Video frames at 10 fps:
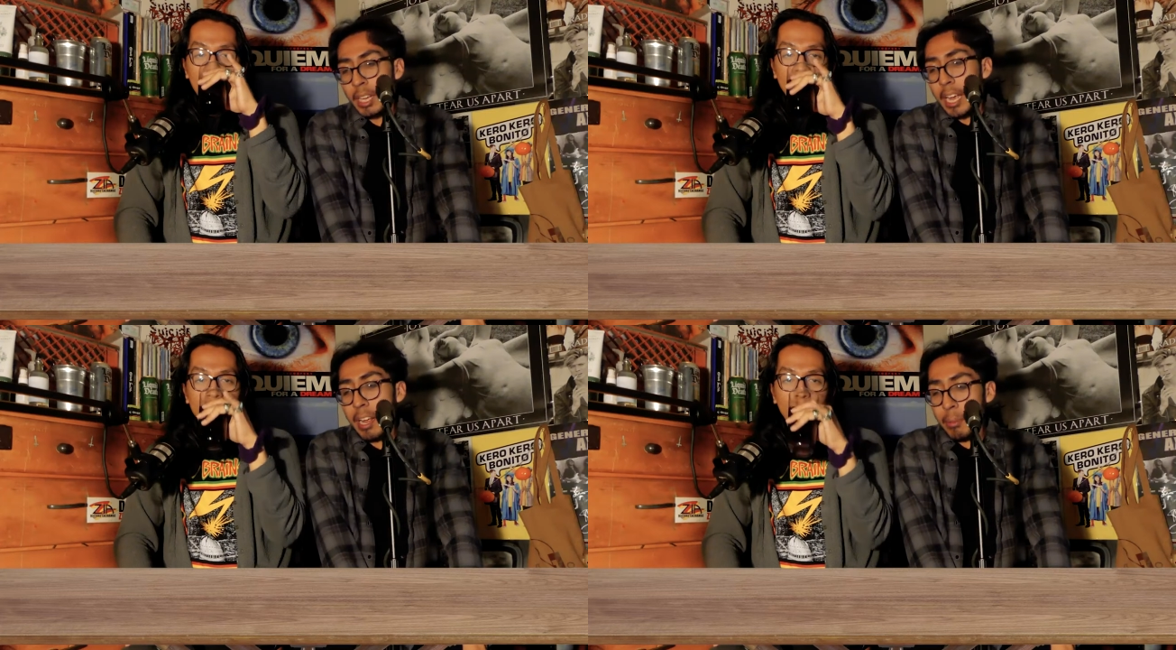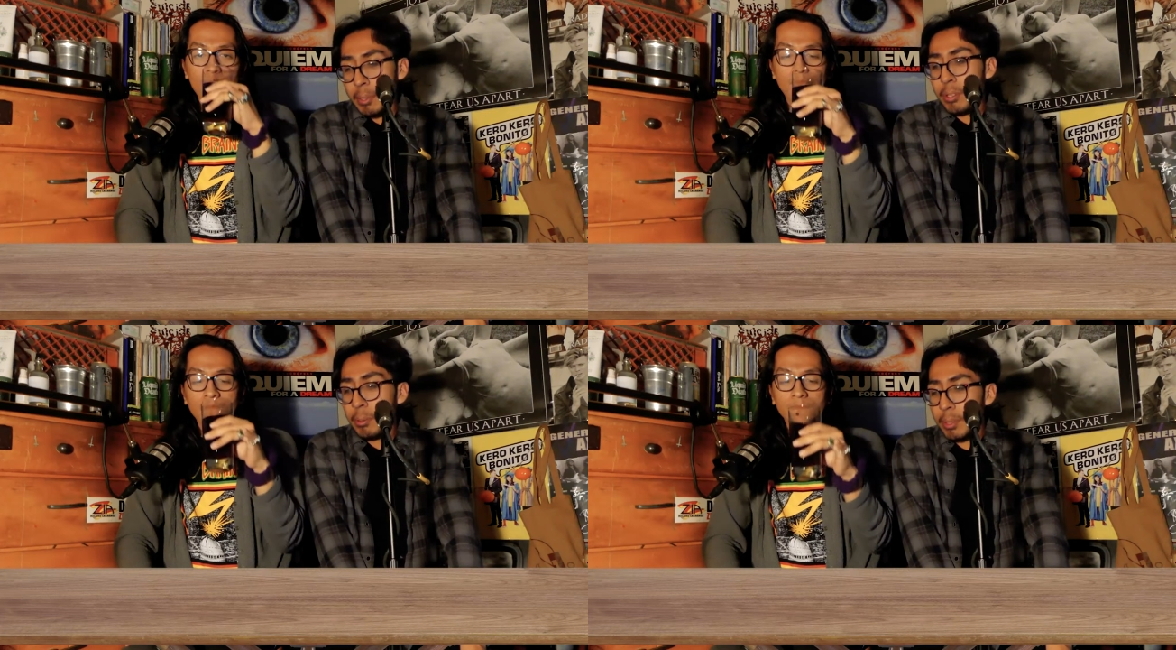Speaker 1: so yeah, I, I
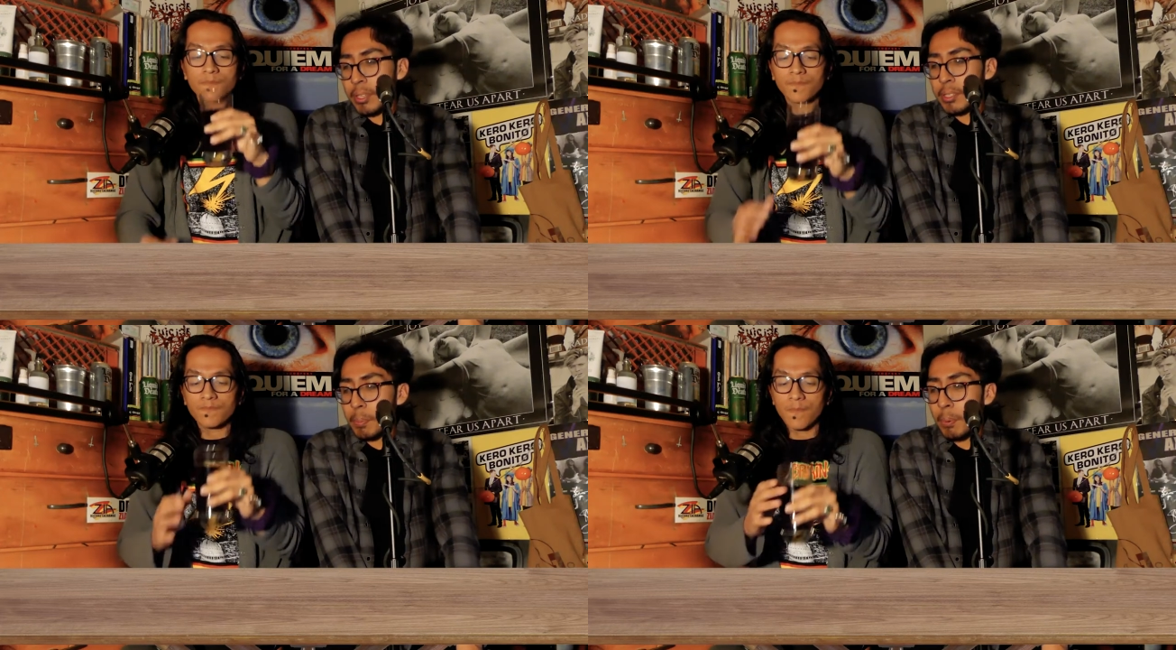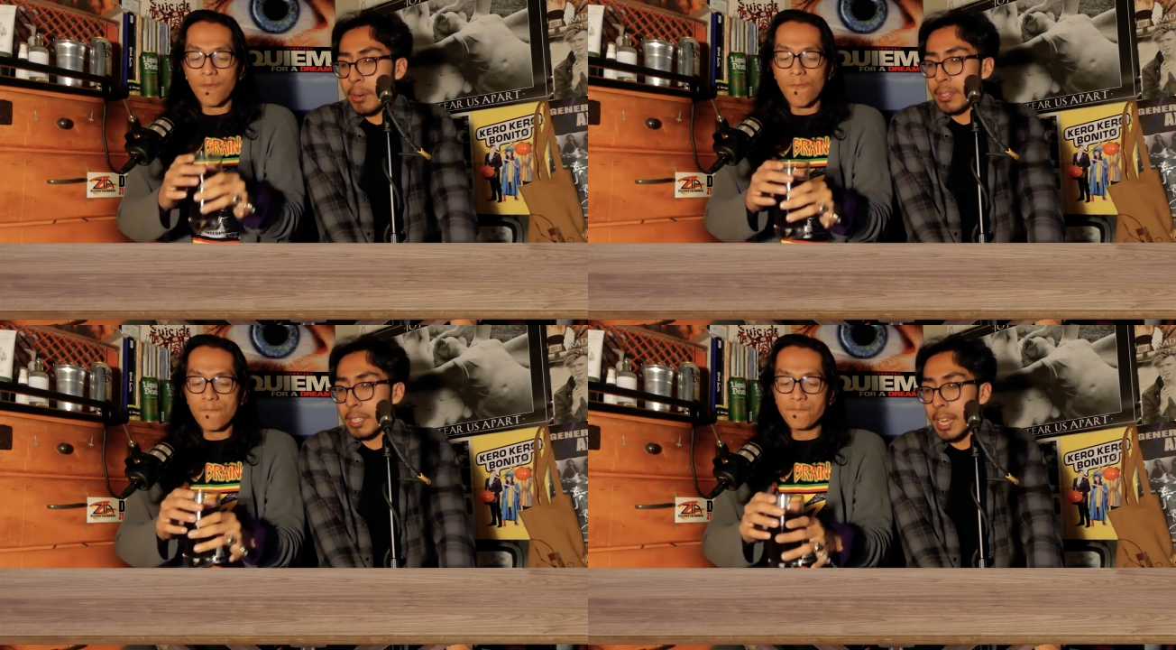really do think it's
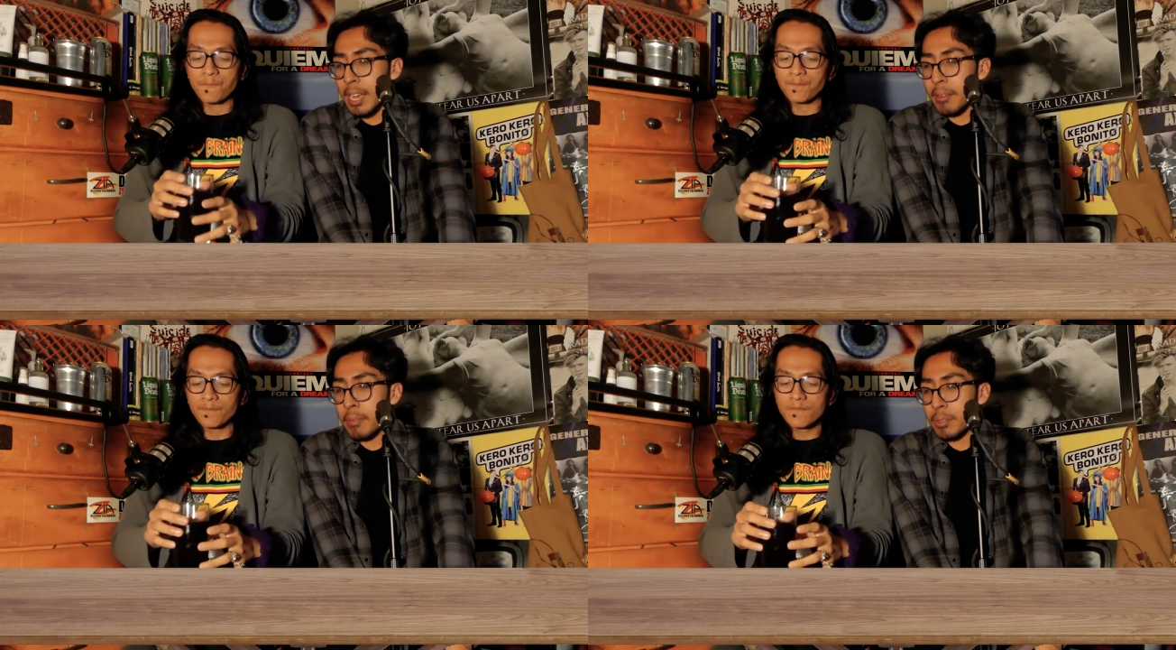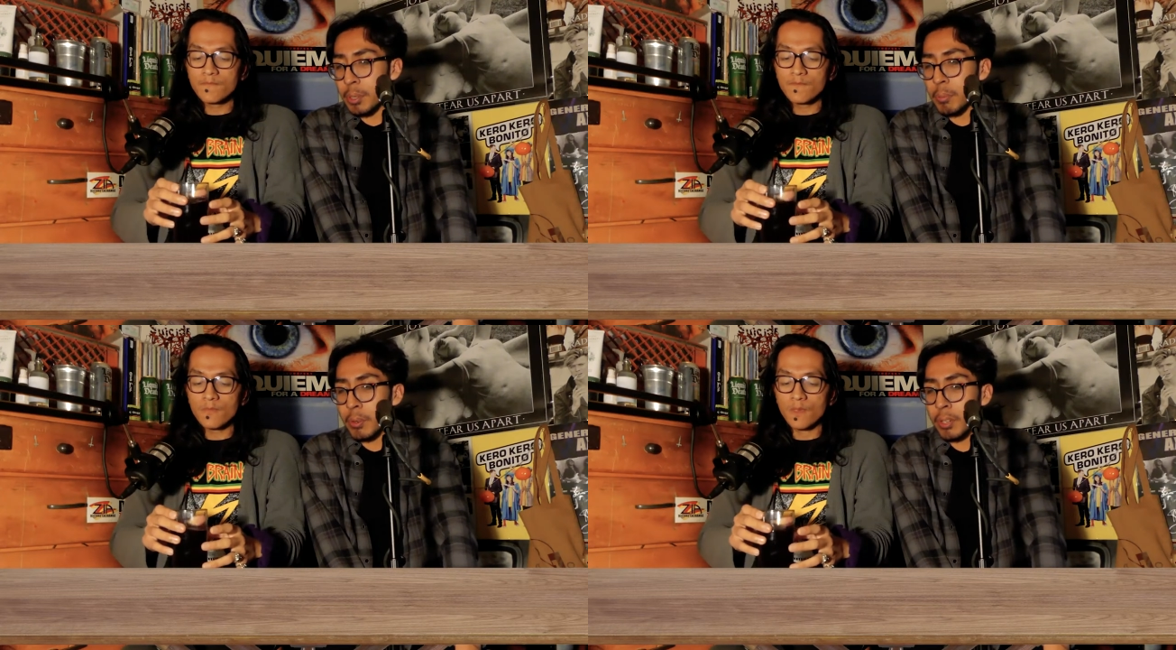important to have
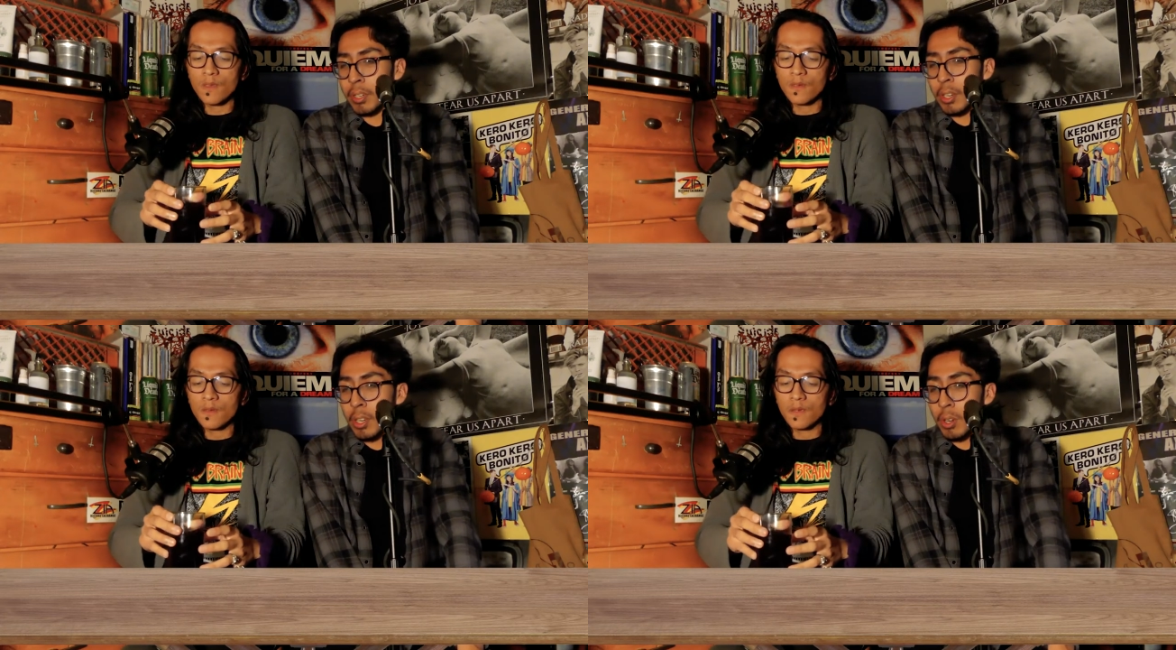someone